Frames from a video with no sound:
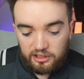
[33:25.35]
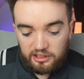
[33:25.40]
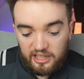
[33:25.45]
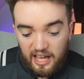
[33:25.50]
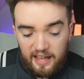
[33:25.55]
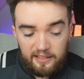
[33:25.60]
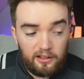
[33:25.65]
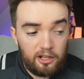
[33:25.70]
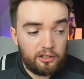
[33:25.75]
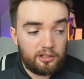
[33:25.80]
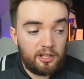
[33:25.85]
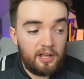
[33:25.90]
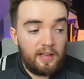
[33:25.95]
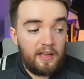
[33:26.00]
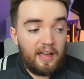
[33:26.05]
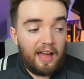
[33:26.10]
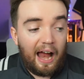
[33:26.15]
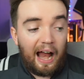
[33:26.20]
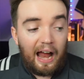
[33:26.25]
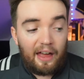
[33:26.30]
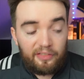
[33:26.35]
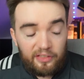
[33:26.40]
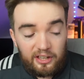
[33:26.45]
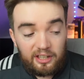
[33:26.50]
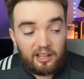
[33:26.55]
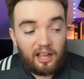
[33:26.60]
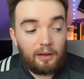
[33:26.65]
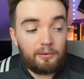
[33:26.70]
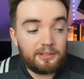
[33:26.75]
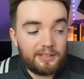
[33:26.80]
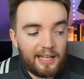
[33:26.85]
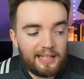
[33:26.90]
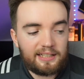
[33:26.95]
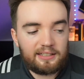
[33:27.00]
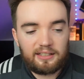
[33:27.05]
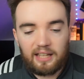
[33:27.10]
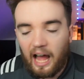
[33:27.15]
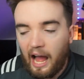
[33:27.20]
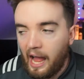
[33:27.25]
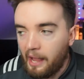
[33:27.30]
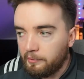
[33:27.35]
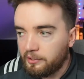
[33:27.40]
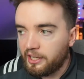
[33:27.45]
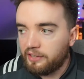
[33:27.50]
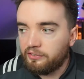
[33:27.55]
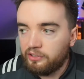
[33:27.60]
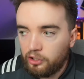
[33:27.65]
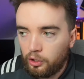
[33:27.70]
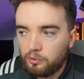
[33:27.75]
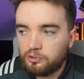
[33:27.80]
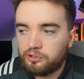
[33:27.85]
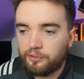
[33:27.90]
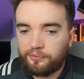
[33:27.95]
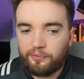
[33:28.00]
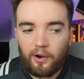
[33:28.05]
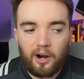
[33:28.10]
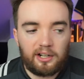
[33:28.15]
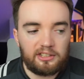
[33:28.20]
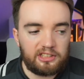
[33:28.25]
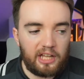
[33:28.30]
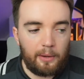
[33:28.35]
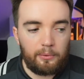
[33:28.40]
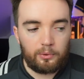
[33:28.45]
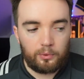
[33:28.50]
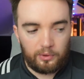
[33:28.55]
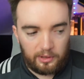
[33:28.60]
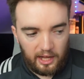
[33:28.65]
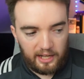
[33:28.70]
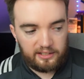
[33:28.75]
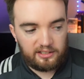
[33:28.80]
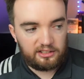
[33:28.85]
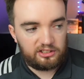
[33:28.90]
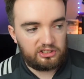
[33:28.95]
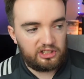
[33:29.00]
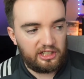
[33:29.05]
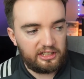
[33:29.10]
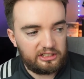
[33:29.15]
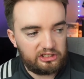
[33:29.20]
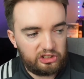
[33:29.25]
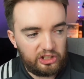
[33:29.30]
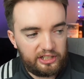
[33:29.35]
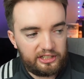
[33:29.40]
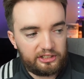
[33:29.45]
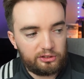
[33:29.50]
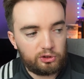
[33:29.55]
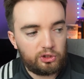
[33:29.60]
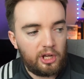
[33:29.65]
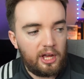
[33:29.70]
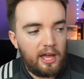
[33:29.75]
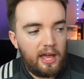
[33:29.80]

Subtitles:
Yeah, look, I think I would even go so far as I would like to see a change